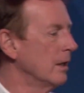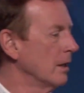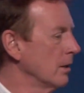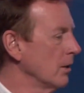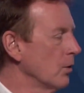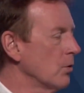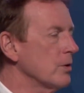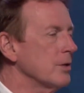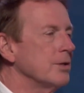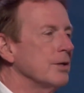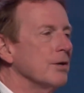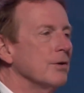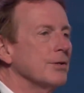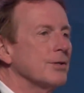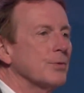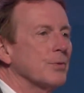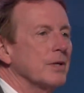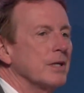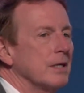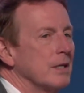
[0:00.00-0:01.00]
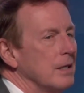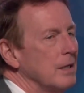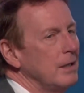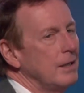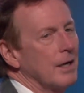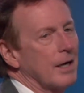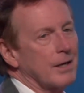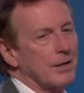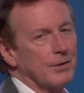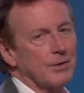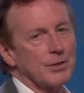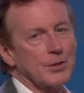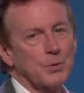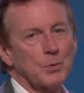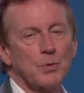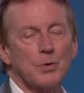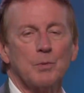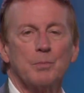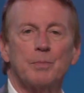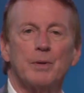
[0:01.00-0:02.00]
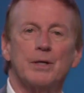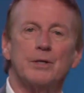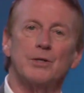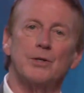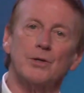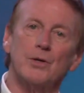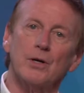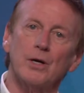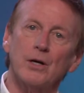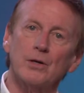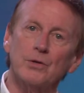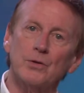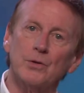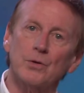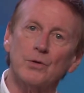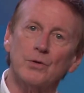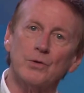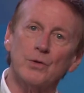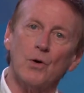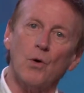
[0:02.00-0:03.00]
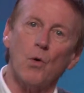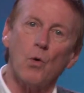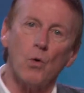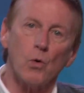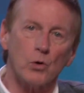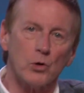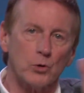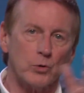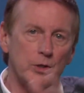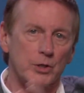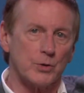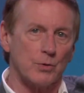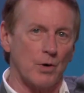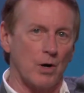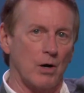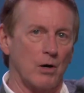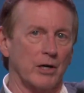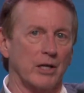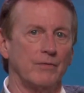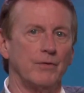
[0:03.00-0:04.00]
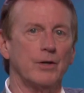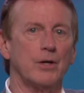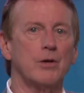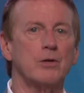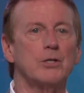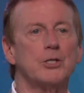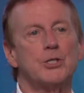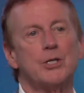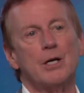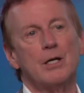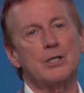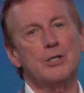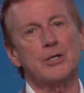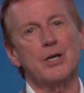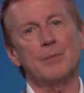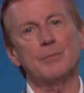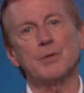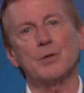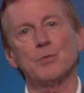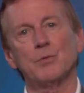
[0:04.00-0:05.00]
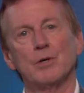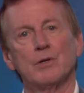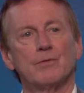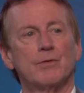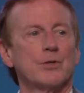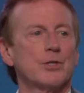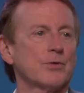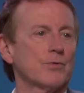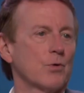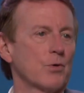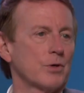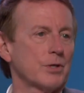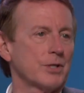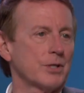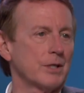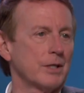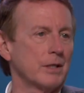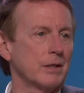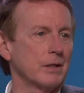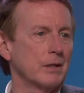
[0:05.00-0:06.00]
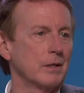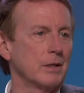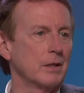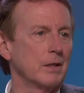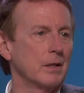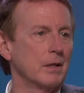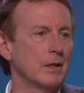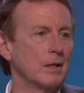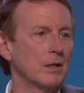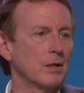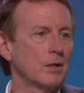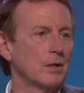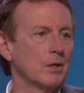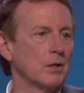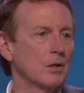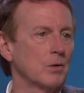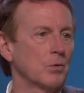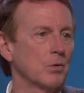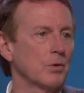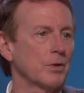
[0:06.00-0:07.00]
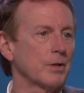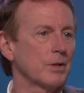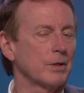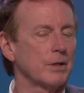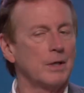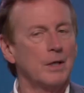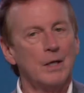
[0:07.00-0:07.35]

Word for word: Lord knows we need that in this world, but the order is wrong. If you go to John chapter 1, verse 14, well,